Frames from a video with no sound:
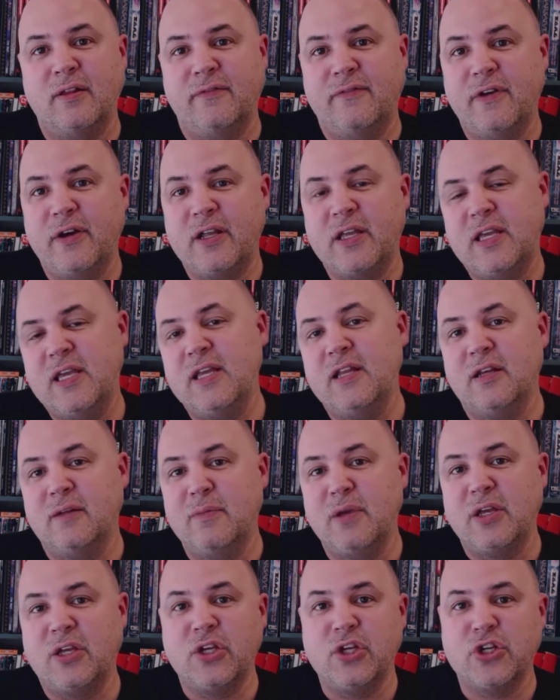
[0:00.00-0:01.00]
they're very keen
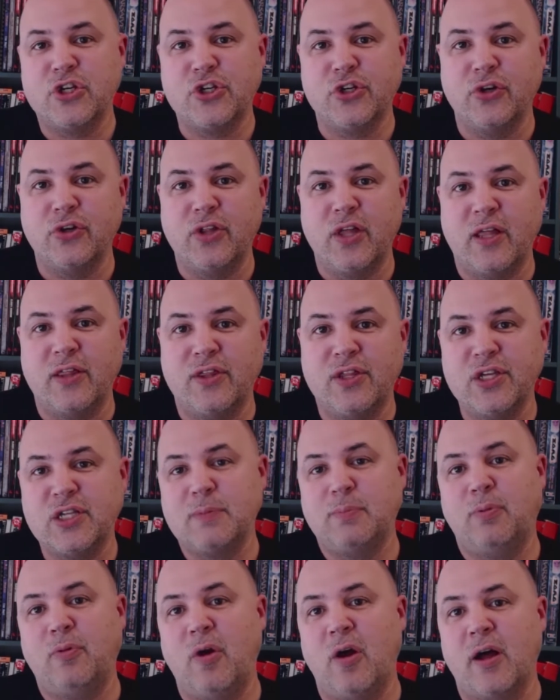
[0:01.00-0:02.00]
on making sure that
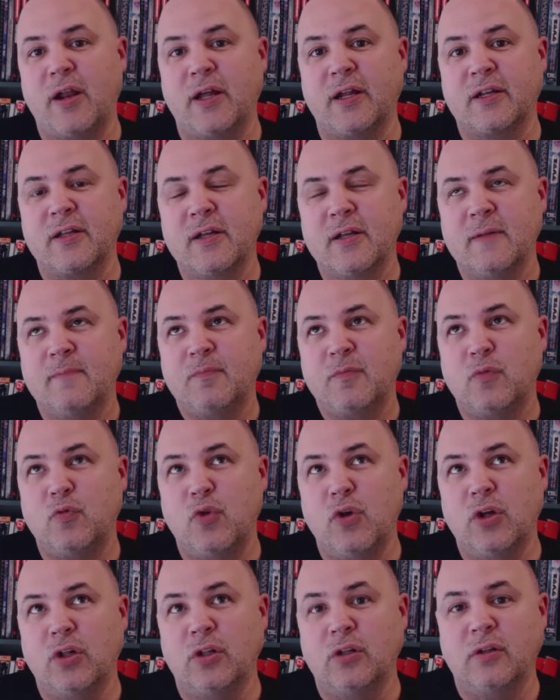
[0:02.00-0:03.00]
this product
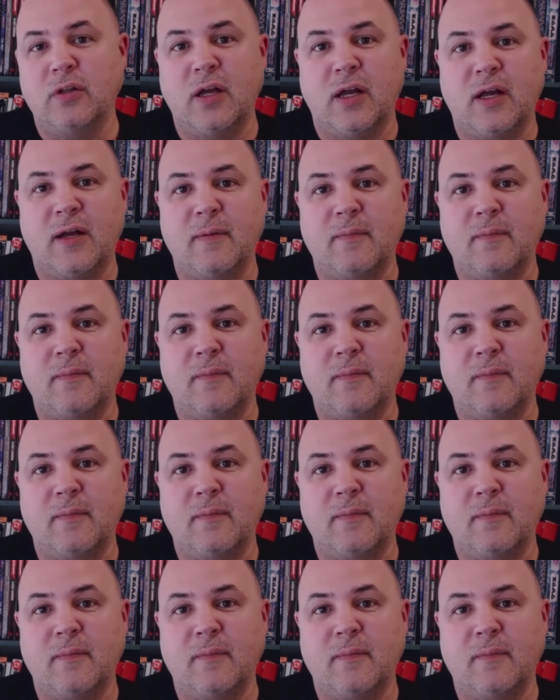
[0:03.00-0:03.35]
will